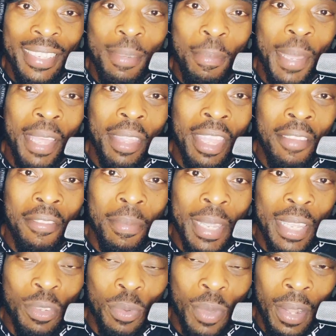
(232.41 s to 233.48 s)
it's a big thing for
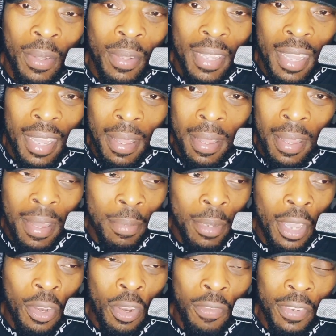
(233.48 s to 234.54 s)
me as well. I'm
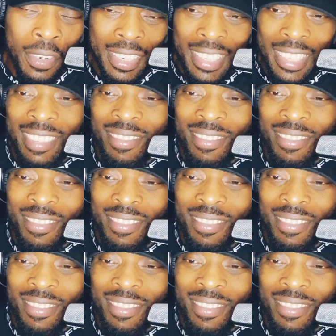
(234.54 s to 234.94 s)
going off on